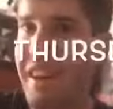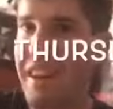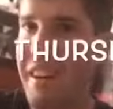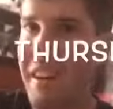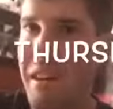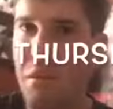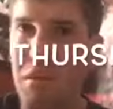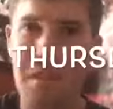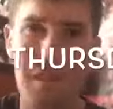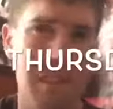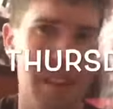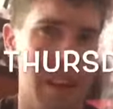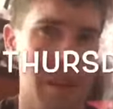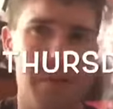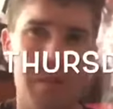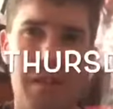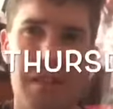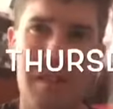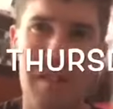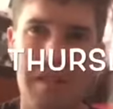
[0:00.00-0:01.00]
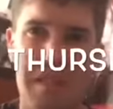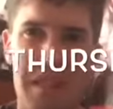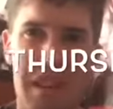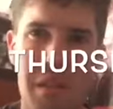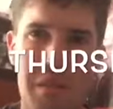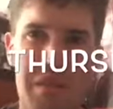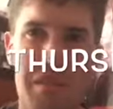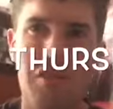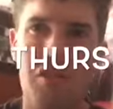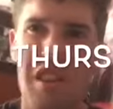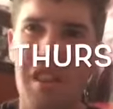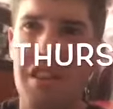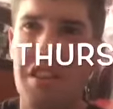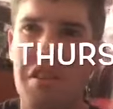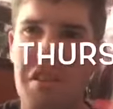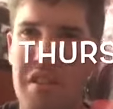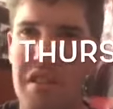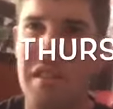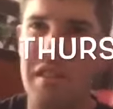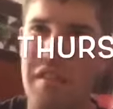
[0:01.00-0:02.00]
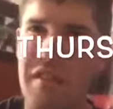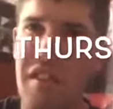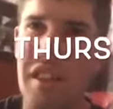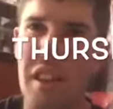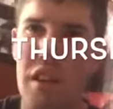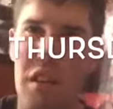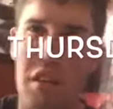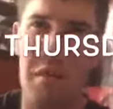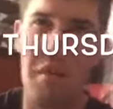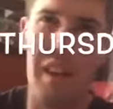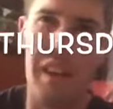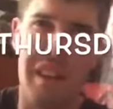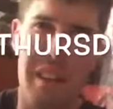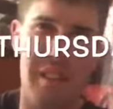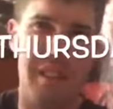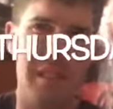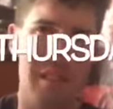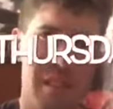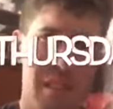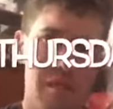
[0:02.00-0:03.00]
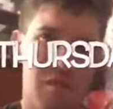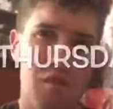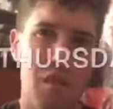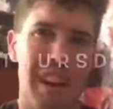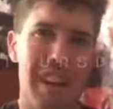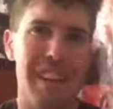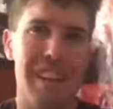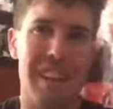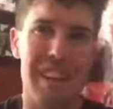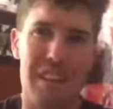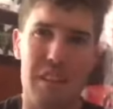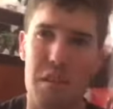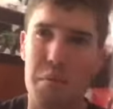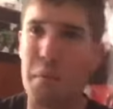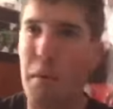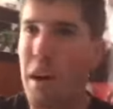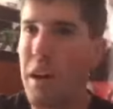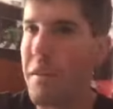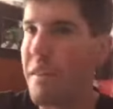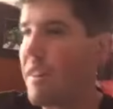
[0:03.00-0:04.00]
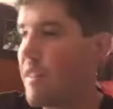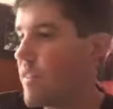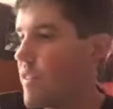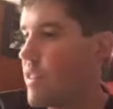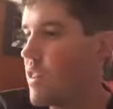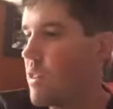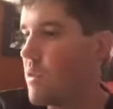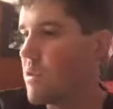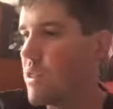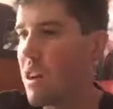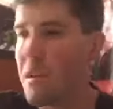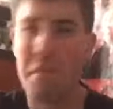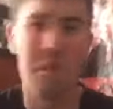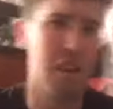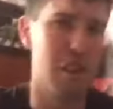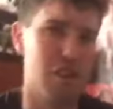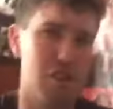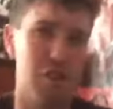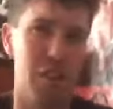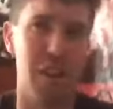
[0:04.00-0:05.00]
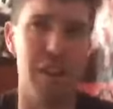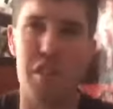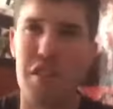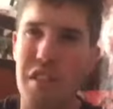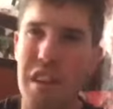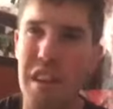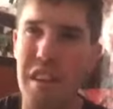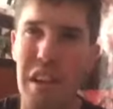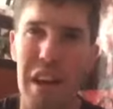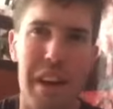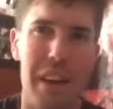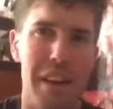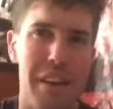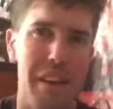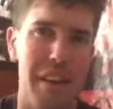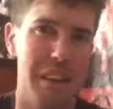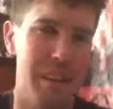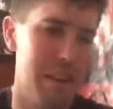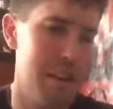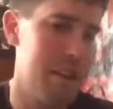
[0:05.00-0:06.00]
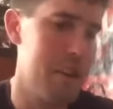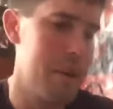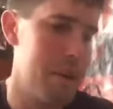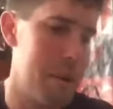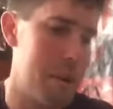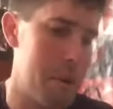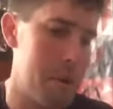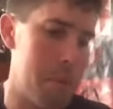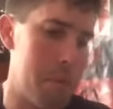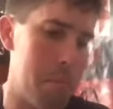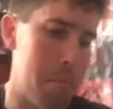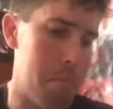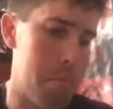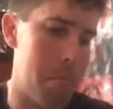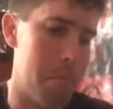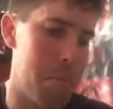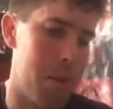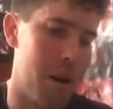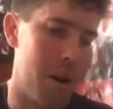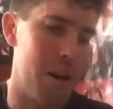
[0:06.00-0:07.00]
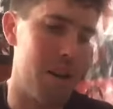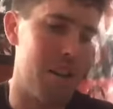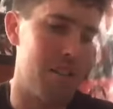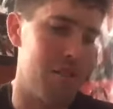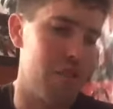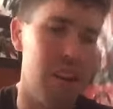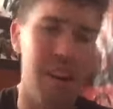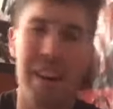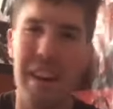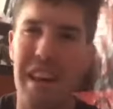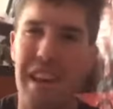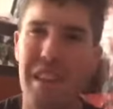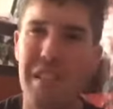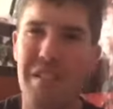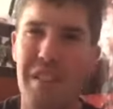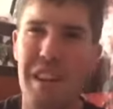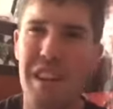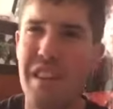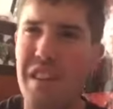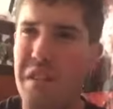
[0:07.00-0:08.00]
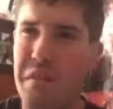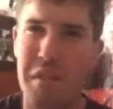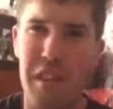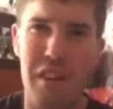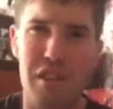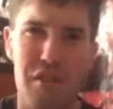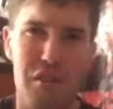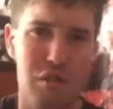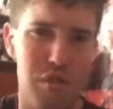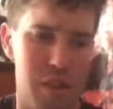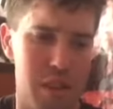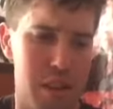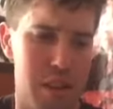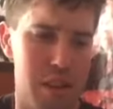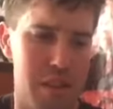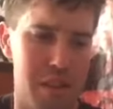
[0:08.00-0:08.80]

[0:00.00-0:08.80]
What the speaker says: Wasn't able to. I was trying to do a video on my ranking the Spider-Man films. I might try to do that later. But right now, I don't know. I might try to.